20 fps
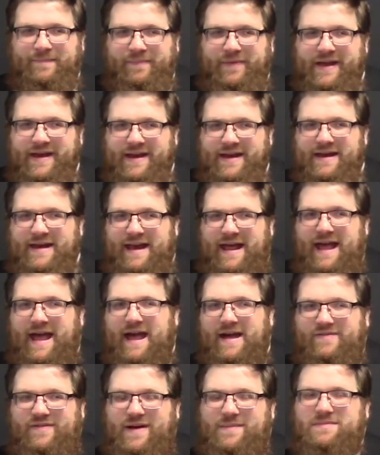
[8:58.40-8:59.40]
They didn't
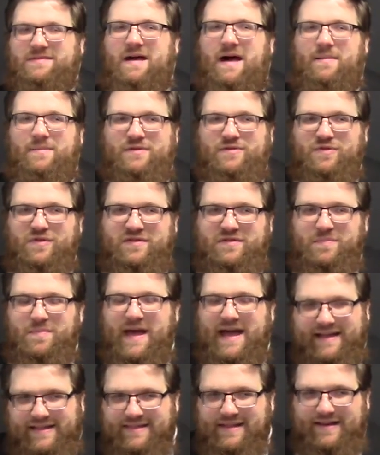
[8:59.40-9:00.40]
have optometrists
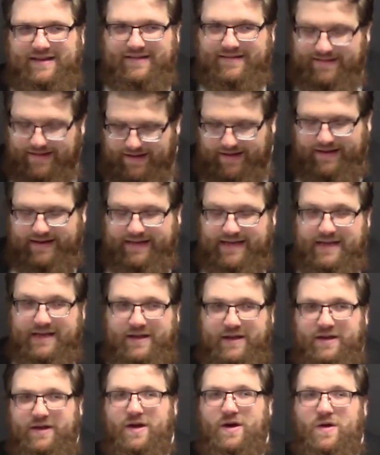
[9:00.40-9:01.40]
back then. It's not like he
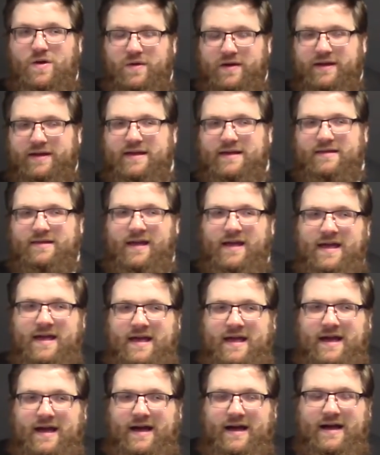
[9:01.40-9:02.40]
could go and get
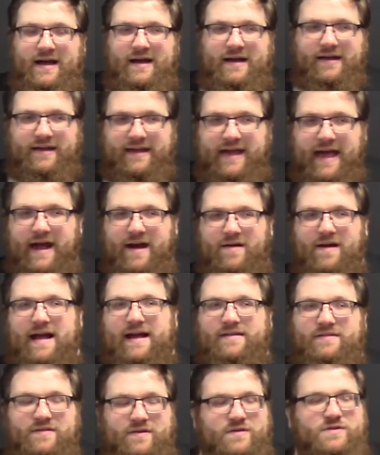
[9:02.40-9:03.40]

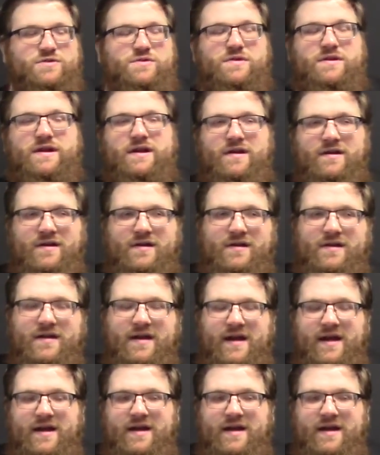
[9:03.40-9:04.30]
cataract surgery or